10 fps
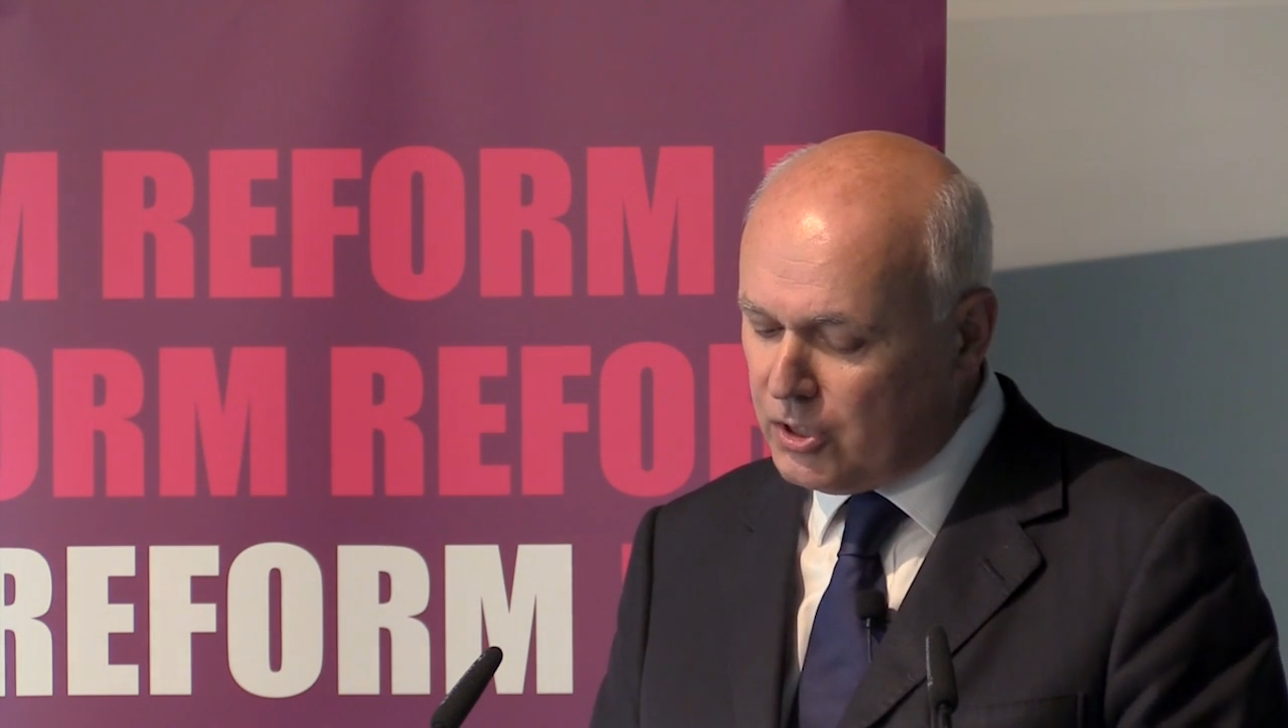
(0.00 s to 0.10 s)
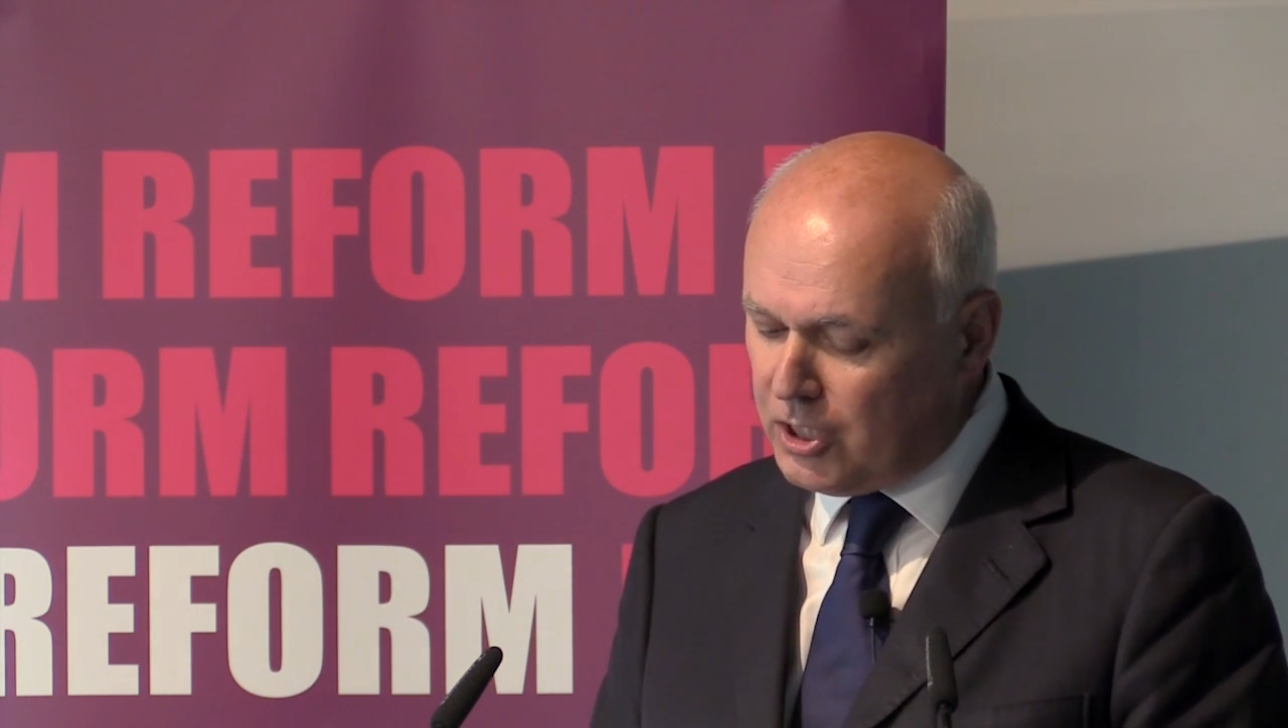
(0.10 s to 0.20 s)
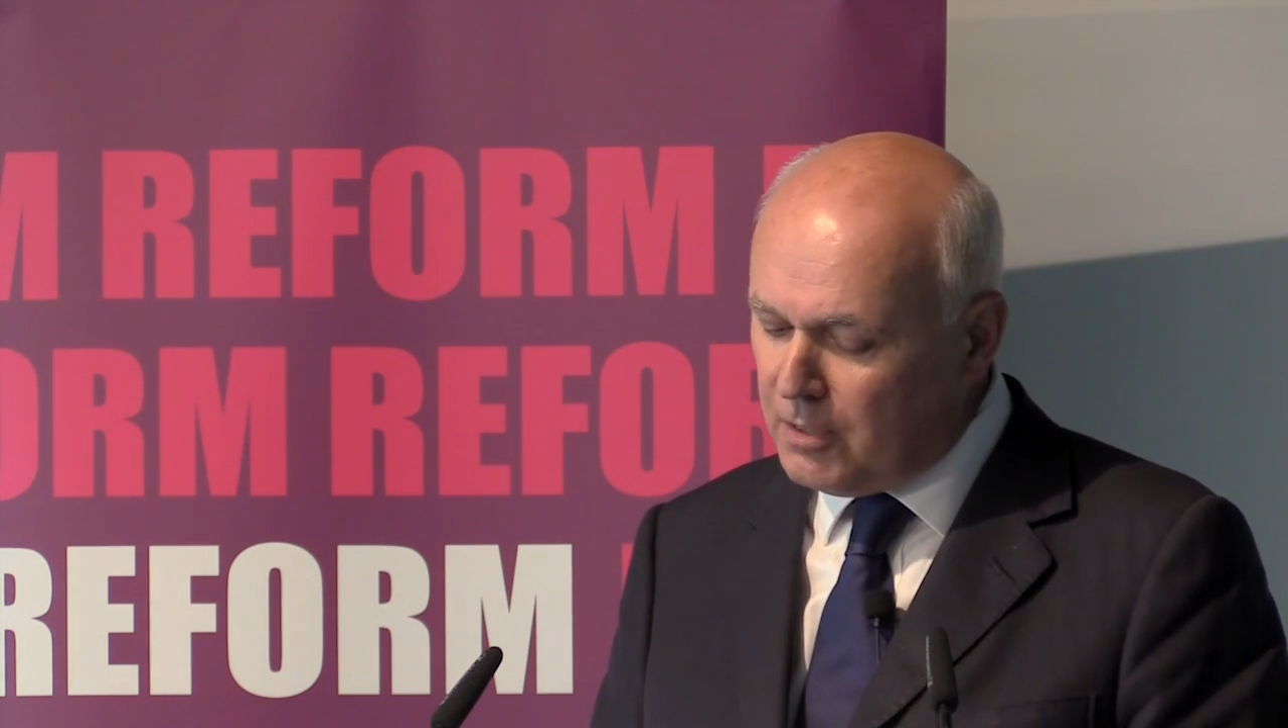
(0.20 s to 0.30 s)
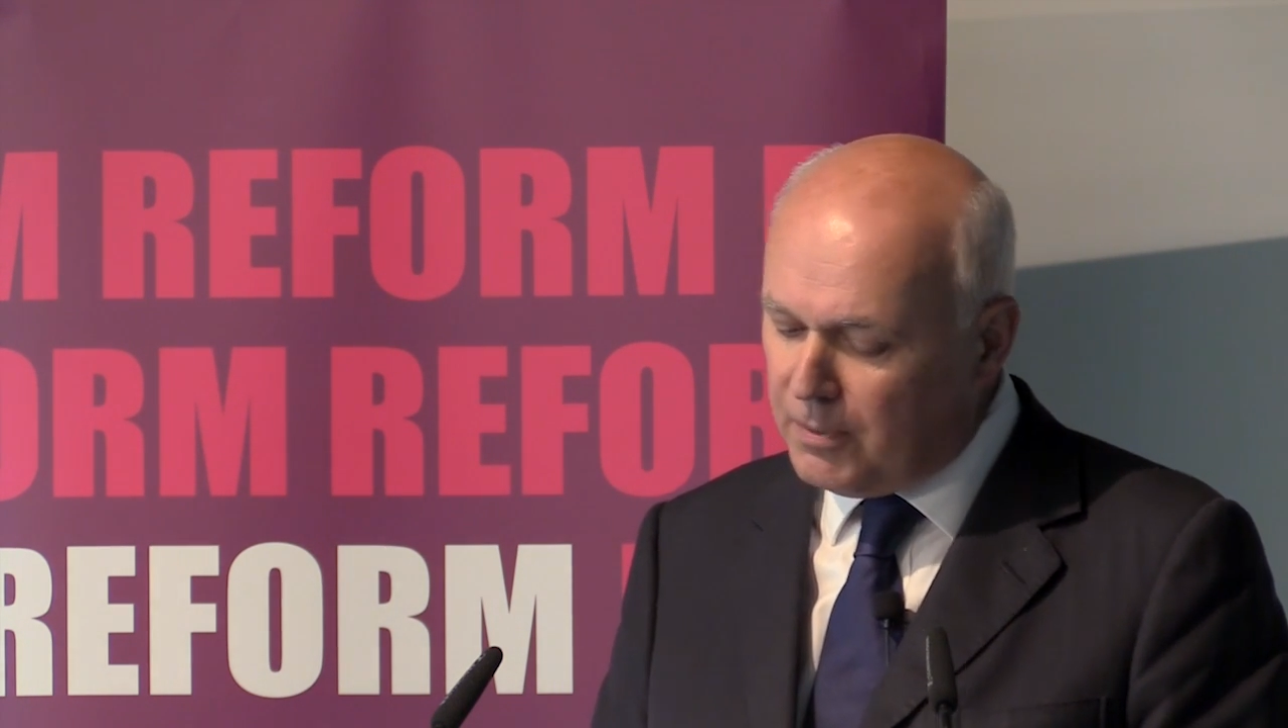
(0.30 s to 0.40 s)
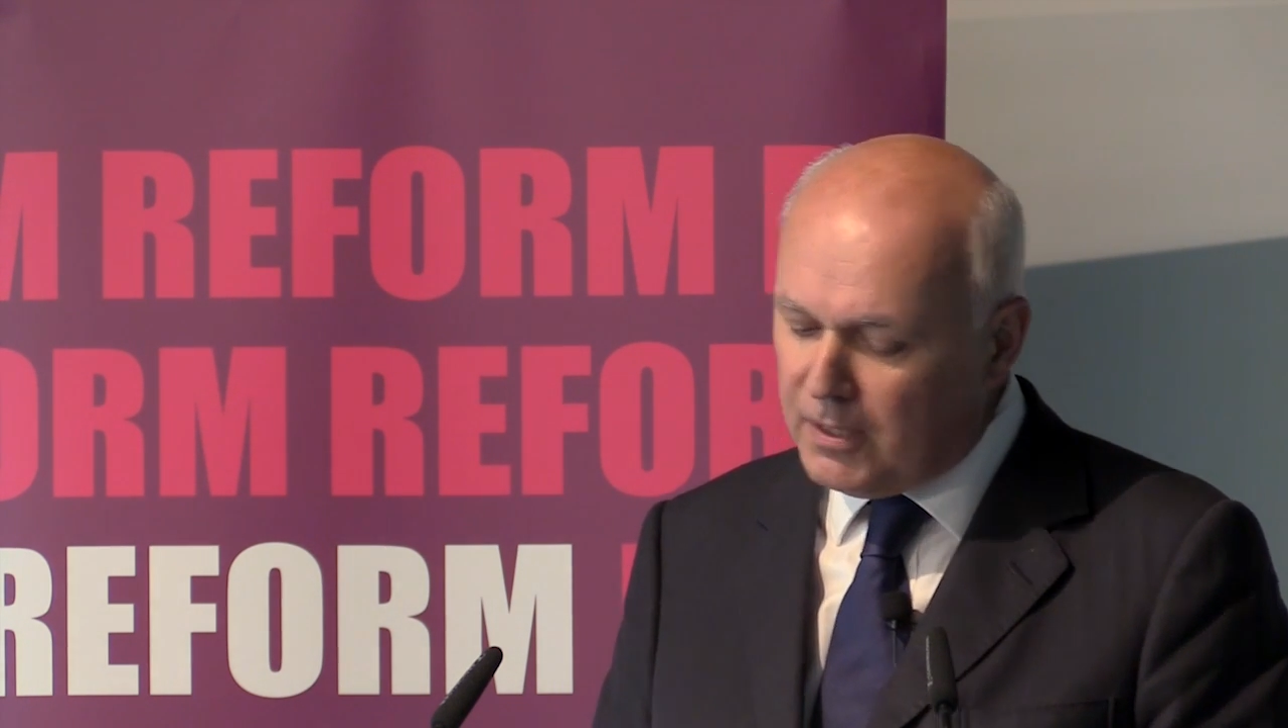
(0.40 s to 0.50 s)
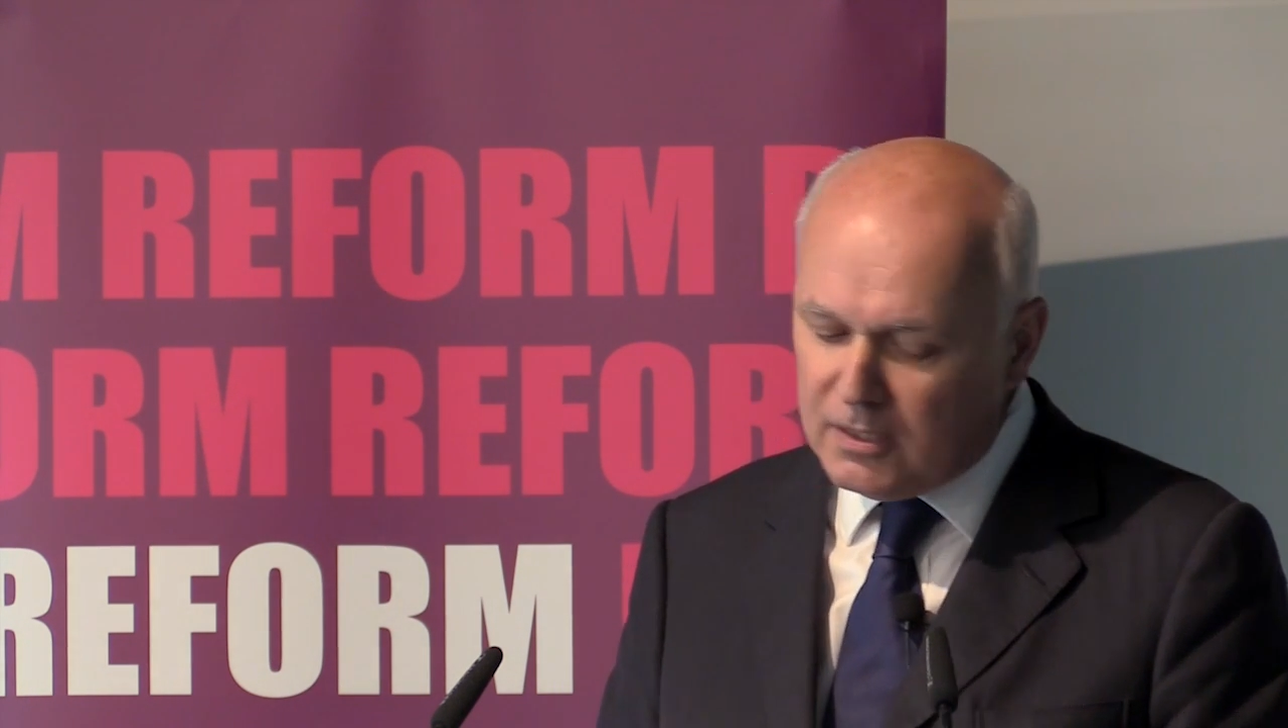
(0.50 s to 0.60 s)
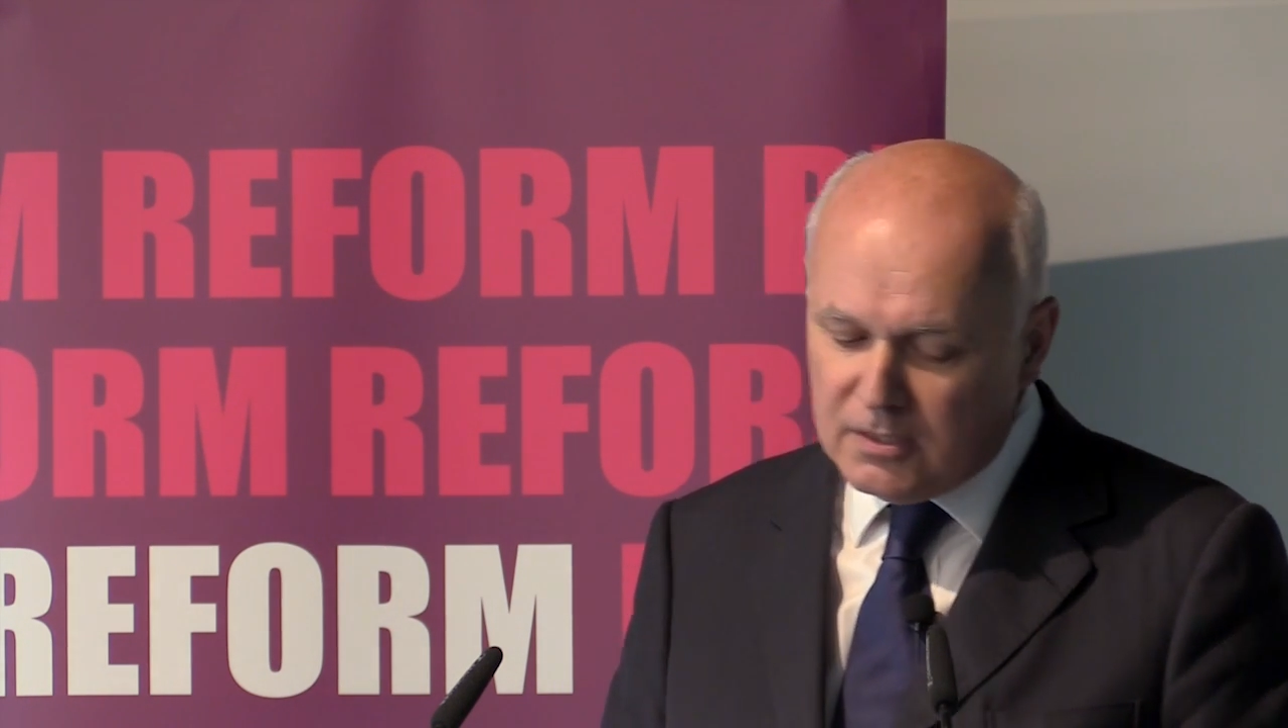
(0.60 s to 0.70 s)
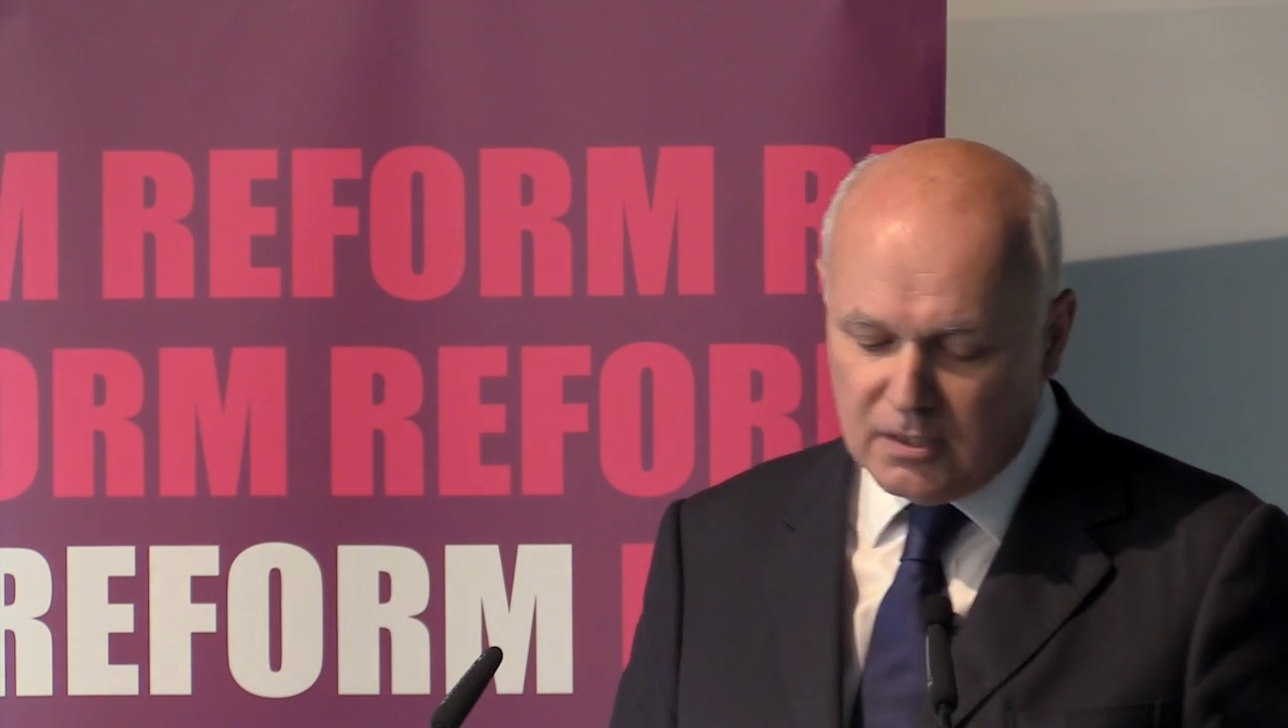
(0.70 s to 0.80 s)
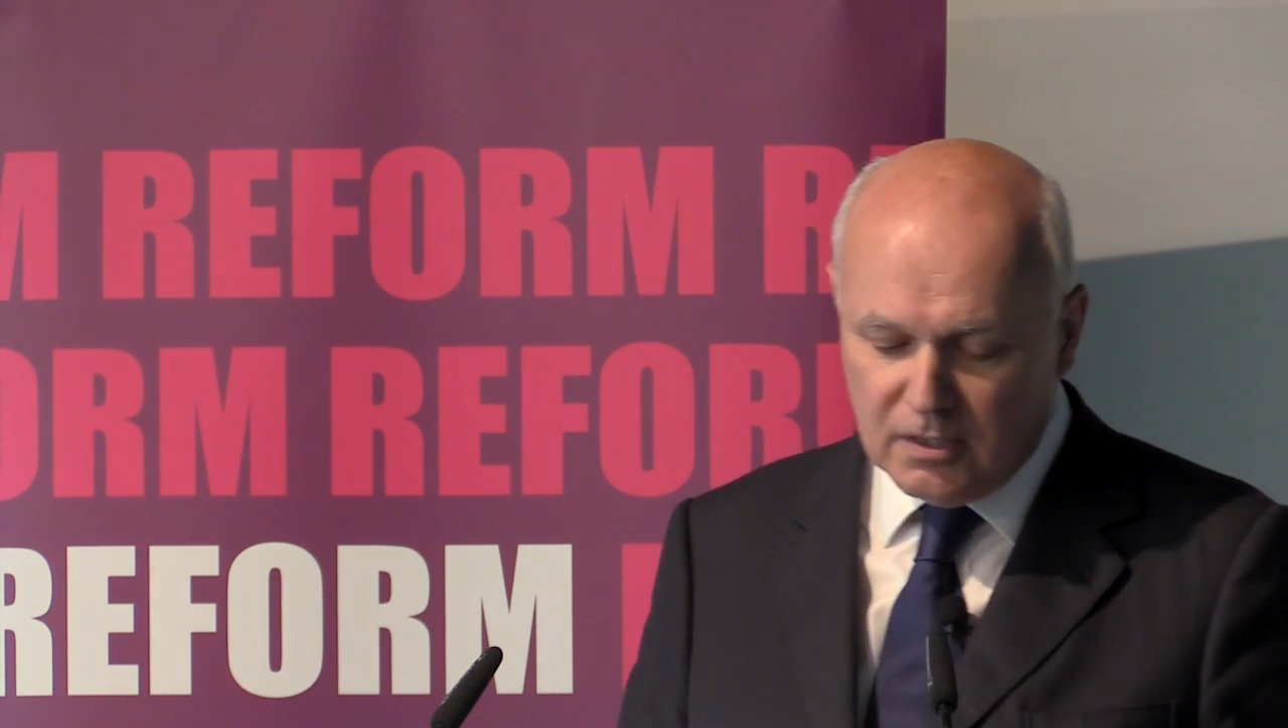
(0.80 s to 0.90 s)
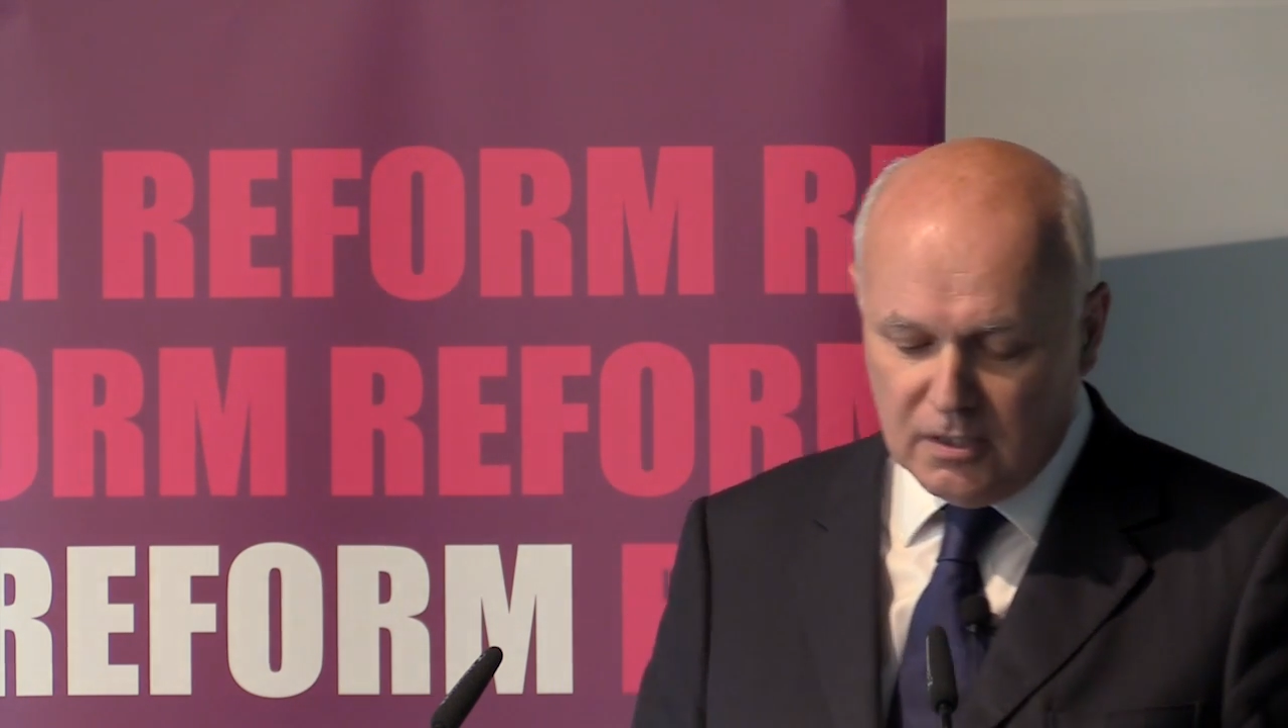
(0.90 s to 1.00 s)
and
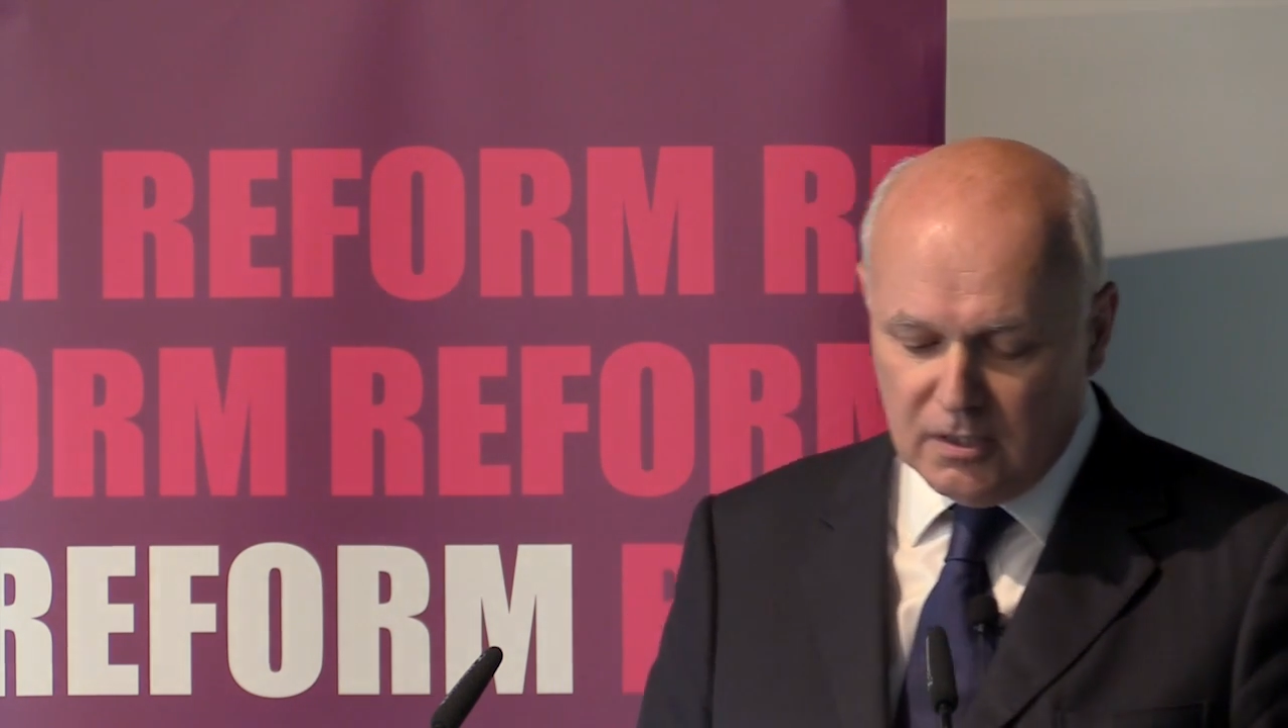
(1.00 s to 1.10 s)
GPs